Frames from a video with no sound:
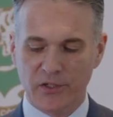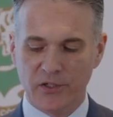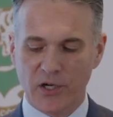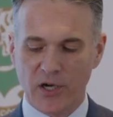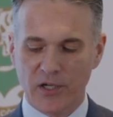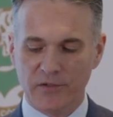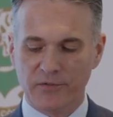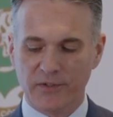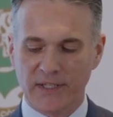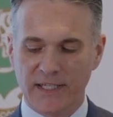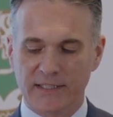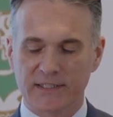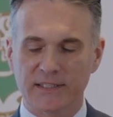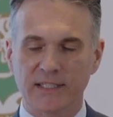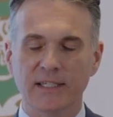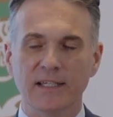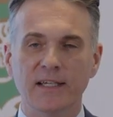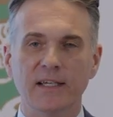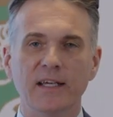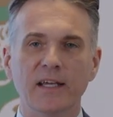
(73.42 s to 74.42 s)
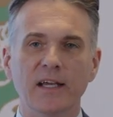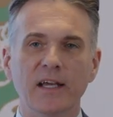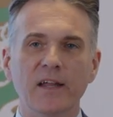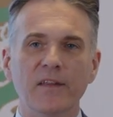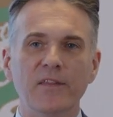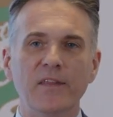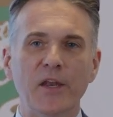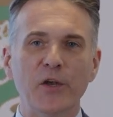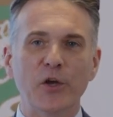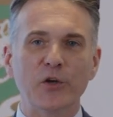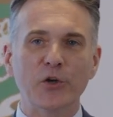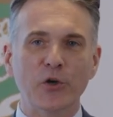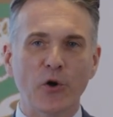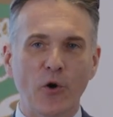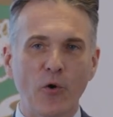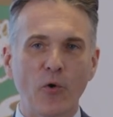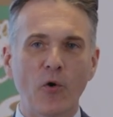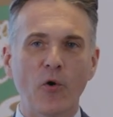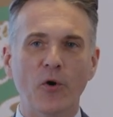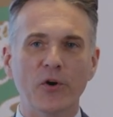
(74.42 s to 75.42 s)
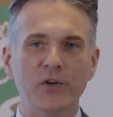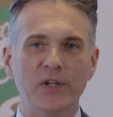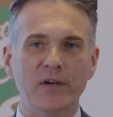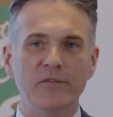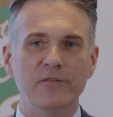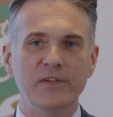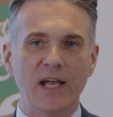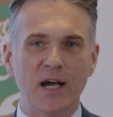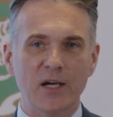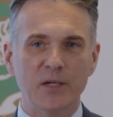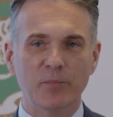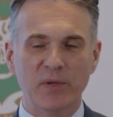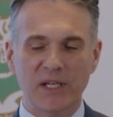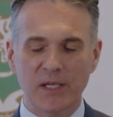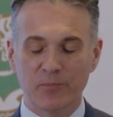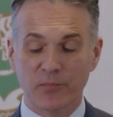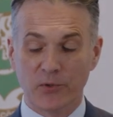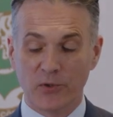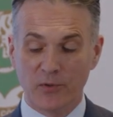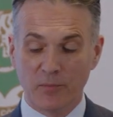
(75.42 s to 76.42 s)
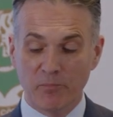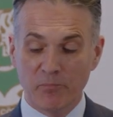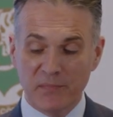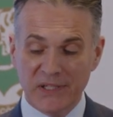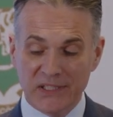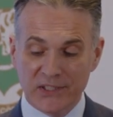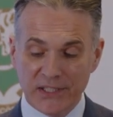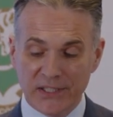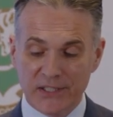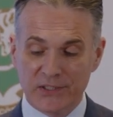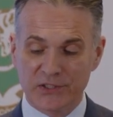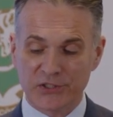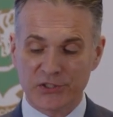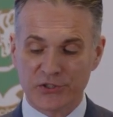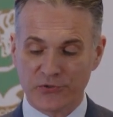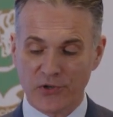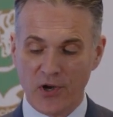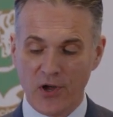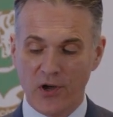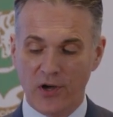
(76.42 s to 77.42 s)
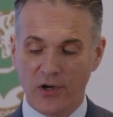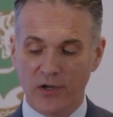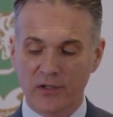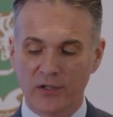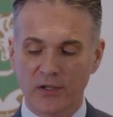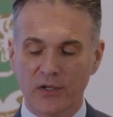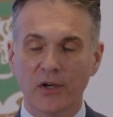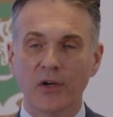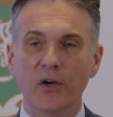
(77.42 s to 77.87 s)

and conflict than a cohort of young people, millions strong,